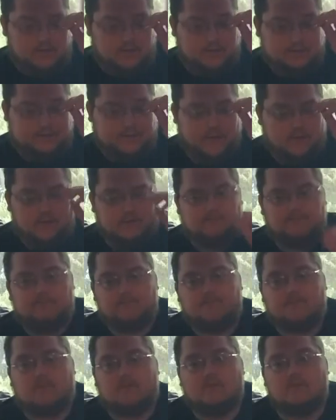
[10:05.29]
So,
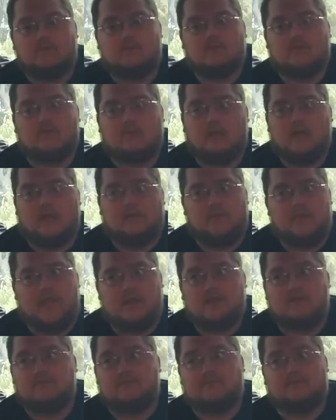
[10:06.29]
at the
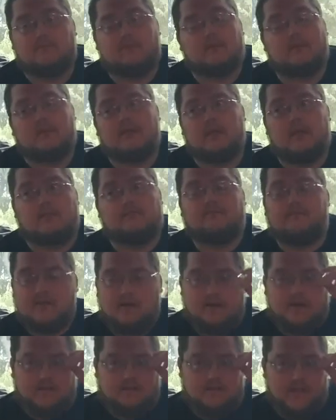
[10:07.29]
end of
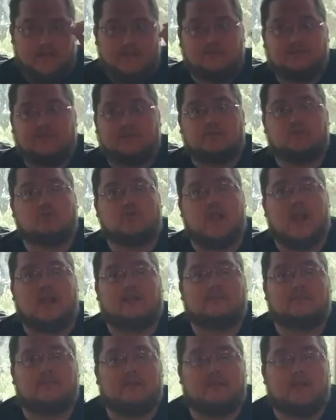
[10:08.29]
Infinity, Thanos gets
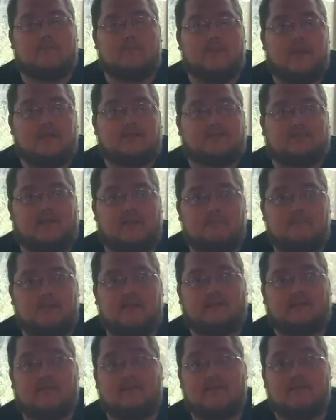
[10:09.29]
trapped in basically a big
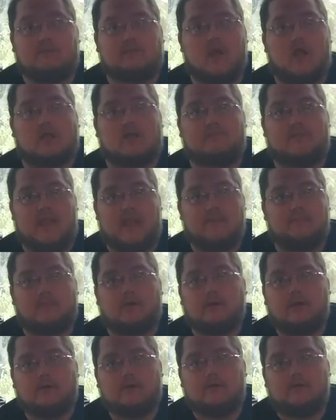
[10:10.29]
living block of
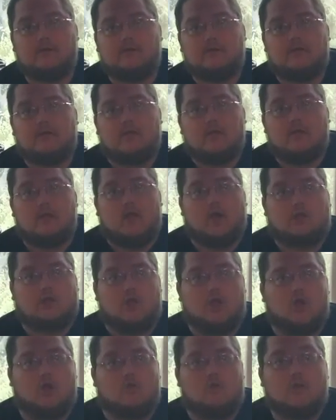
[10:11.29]
amber,
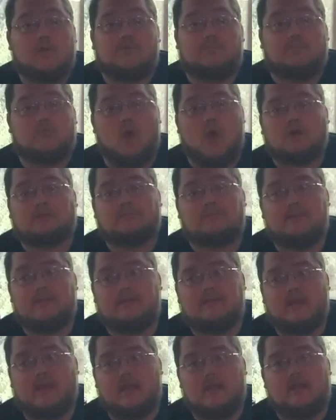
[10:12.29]
along with Prox
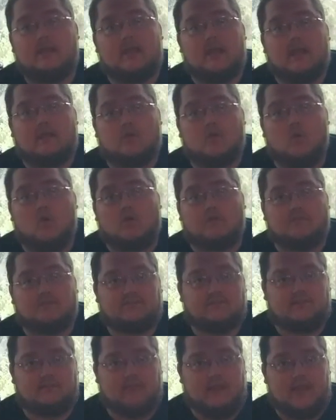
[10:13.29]
Midnight and
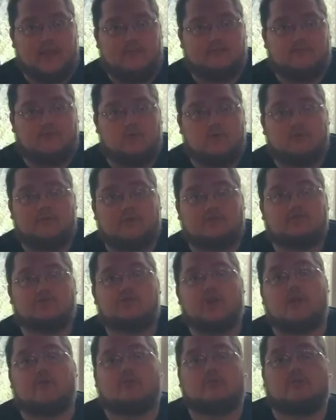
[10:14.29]
Corvus Glaive, two of his
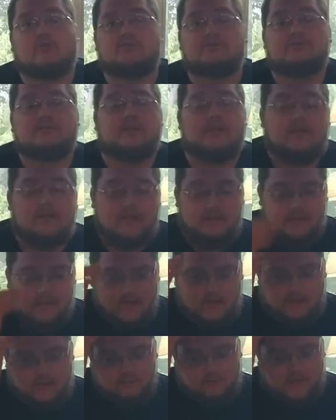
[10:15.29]
generals
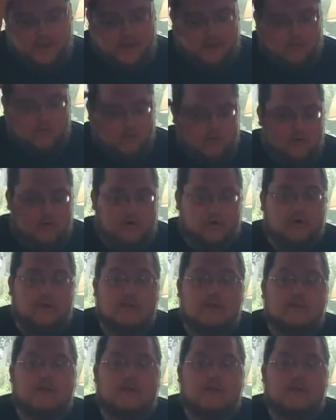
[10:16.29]
in the Black Order.